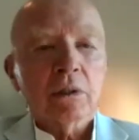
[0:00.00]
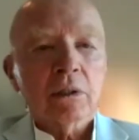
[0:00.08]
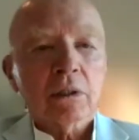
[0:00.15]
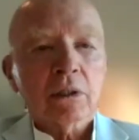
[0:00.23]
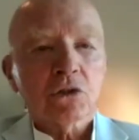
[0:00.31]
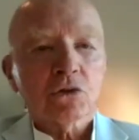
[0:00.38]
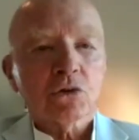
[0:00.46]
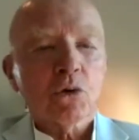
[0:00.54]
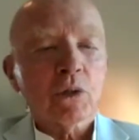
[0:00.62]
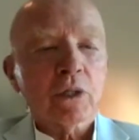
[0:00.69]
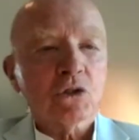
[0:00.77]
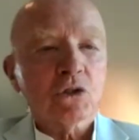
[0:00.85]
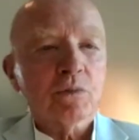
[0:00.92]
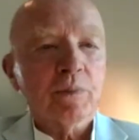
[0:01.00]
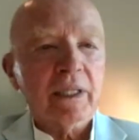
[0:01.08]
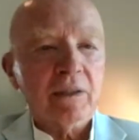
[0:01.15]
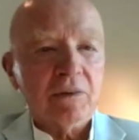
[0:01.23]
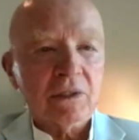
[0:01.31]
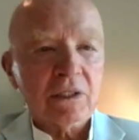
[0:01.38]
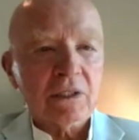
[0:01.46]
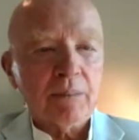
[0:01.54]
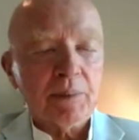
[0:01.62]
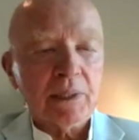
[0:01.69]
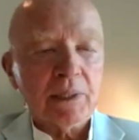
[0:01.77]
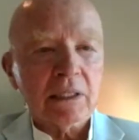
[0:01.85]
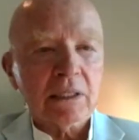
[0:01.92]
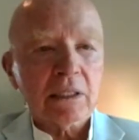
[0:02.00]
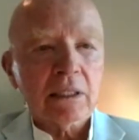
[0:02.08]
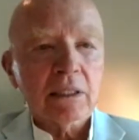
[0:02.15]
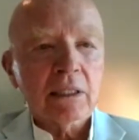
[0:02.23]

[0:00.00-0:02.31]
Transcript: controlling too many of these companies,